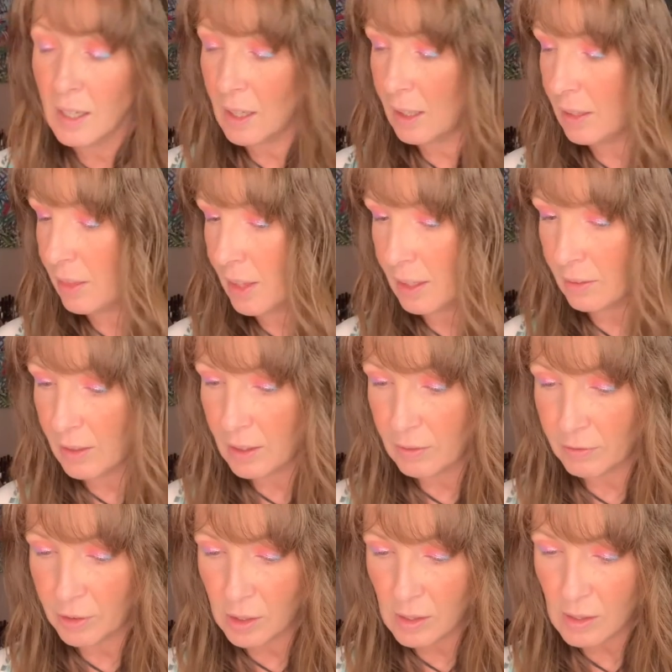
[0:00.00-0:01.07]
I think
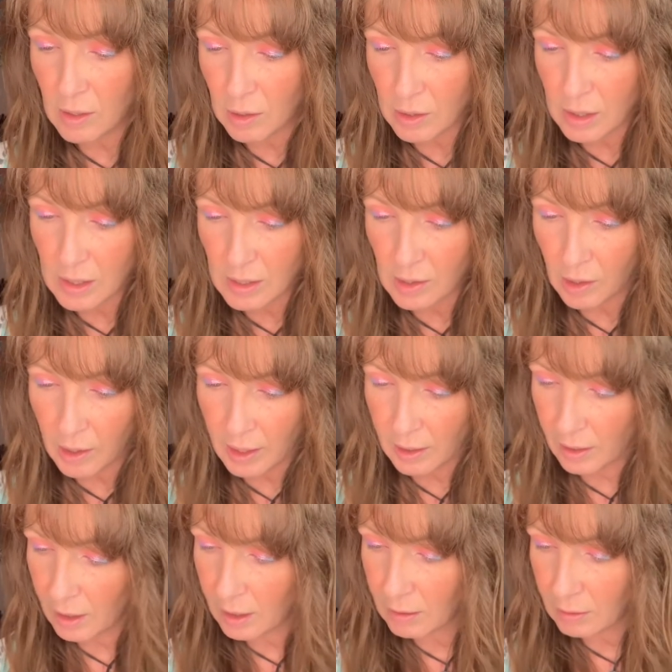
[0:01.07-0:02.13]
that for as long as I
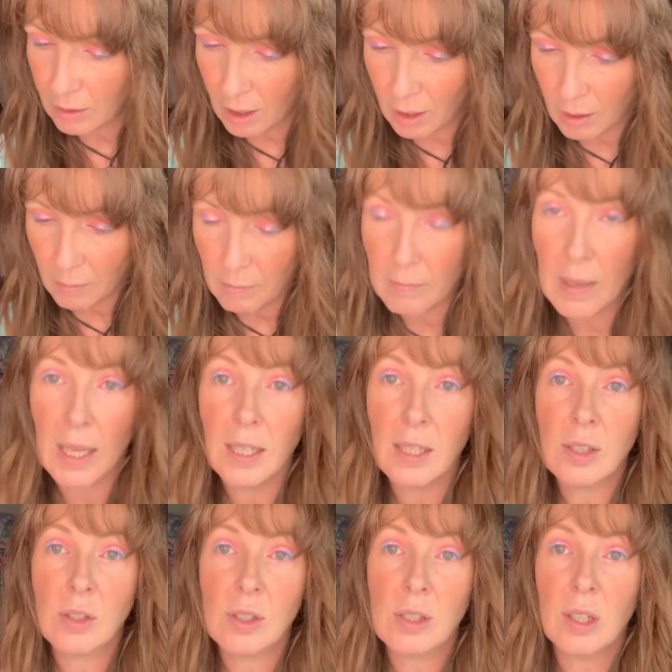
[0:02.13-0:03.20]
can um,
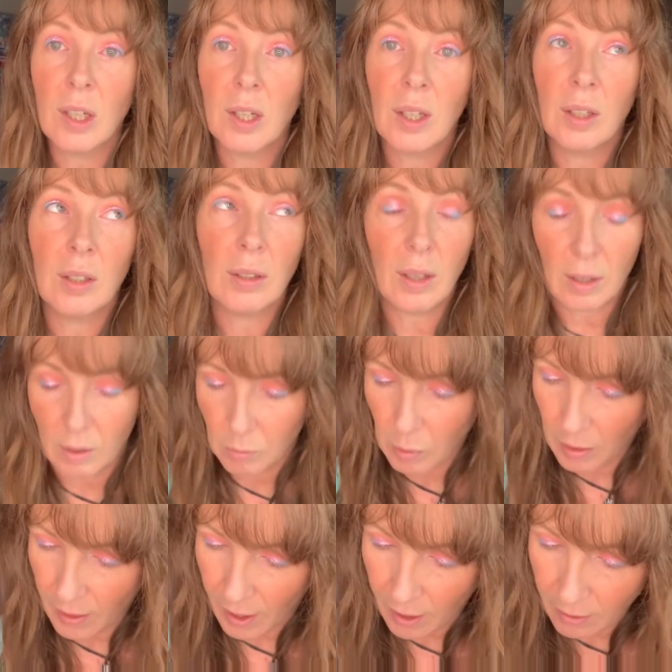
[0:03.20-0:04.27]
manage um,
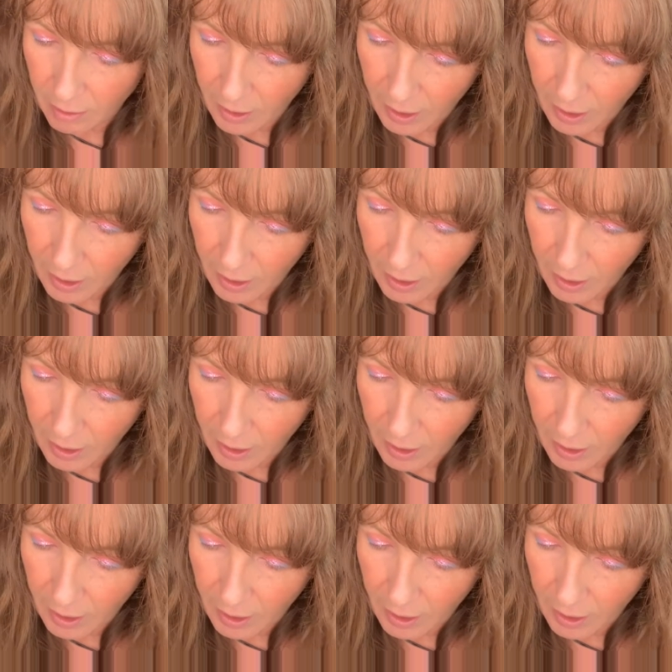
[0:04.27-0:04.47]
without